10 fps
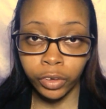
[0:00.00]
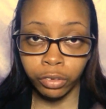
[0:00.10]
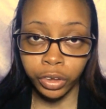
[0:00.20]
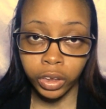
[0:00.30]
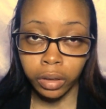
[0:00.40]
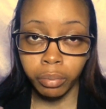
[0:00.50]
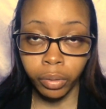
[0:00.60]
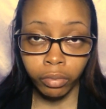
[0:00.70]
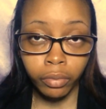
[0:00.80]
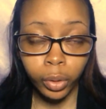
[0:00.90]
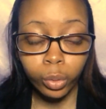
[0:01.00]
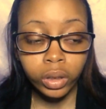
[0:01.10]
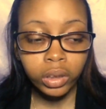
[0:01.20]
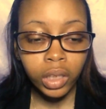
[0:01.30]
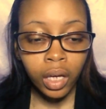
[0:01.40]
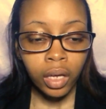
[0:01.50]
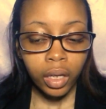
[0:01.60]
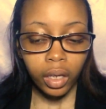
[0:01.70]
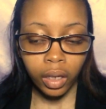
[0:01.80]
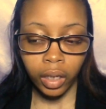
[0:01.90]
for Christian book reviewers
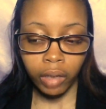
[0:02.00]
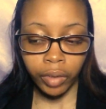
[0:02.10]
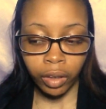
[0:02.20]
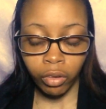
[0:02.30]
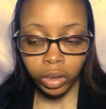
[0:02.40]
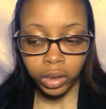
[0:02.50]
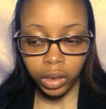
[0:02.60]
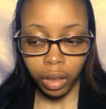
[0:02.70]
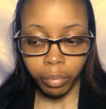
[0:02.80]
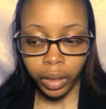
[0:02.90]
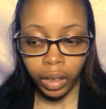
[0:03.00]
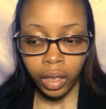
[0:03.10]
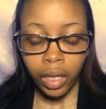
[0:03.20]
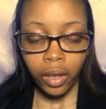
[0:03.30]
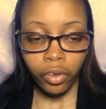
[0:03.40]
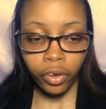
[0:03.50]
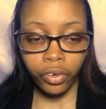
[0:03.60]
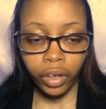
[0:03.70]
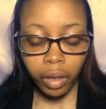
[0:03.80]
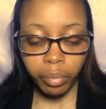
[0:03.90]
and ran across this company.
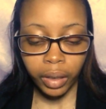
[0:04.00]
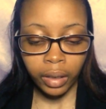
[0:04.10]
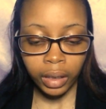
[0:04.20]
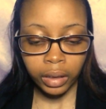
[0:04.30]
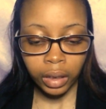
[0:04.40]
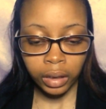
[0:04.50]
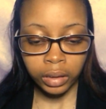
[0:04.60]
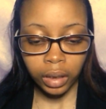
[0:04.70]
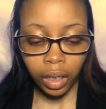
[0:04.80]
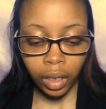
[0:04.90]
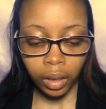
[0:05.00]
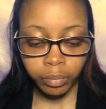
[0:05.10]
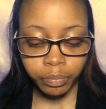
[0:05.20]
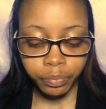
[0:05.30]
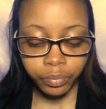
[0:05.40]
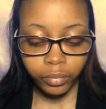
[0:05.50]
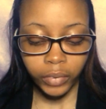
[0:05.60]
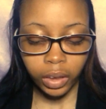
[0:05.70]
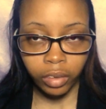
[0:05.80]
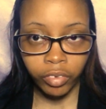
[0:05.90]
They're the company that does
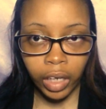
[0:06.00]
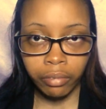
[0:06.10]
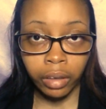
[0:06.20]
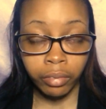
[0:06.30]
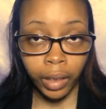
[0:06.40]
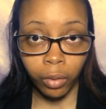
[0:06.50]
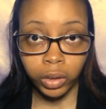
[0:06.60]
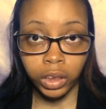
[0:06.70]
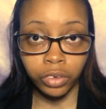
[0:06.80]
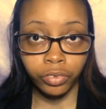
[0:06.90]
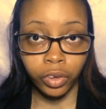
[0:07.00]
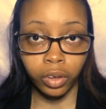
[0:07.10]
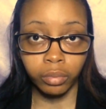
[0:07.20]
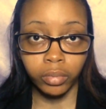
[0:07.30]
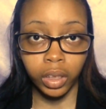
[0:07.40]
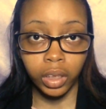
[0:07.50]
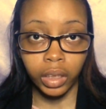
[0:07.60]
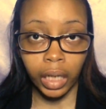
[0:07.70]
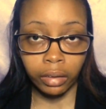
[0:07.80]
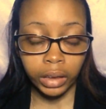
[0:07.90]
the 5 Love Languages from
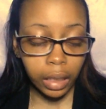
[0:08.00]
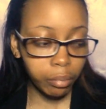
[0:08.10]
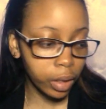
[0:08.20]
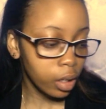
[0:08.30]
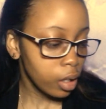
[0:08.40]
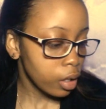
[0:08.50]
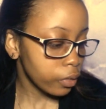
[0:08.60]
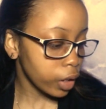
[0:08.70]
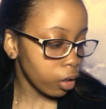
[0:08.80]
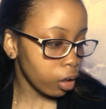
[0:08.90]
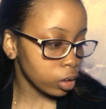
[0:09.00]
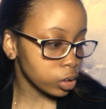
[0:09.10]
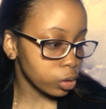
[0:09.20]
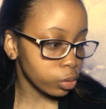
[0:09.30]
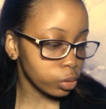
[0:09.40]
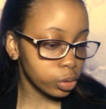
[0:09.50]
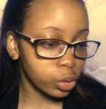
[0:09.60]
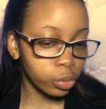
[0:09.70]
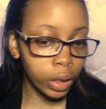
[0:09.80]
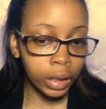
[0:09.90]
Gary Chapman. They also
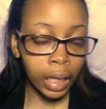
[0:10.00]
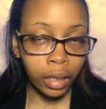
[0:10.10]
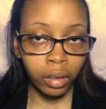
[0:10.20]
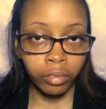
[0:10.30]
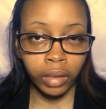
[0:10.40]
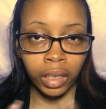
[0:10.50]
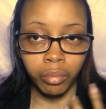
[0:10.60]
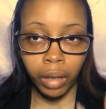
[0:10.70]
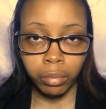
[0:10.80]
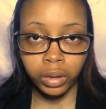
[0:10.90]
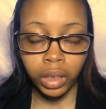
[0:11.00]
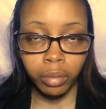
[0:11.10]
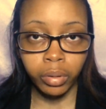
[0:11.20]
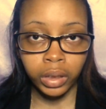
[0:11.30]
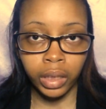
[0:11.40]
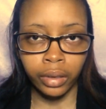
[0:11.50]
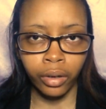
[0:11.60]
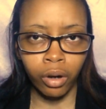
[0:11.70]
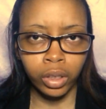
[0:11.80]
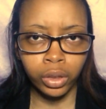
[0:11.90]
do a lot of like Bible study books, and
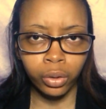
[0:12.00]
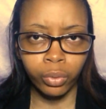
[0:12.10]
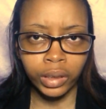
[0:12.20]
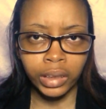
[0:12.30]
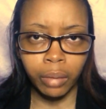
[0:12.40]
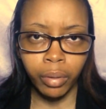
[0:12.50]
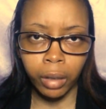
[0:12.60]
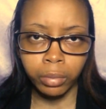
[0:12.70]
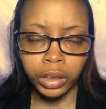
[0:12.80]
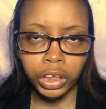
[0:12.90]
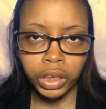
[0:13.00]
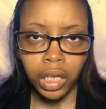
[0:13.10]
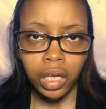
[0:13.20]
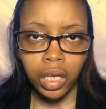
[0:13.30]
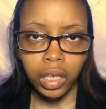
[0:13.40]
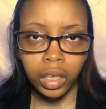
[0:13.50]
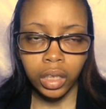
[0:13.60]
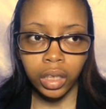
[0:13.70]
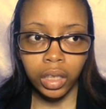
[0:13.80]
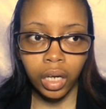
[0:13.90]
they're also the ones that publish
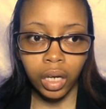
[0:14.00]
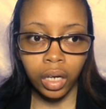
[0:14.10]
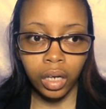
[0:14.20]
the...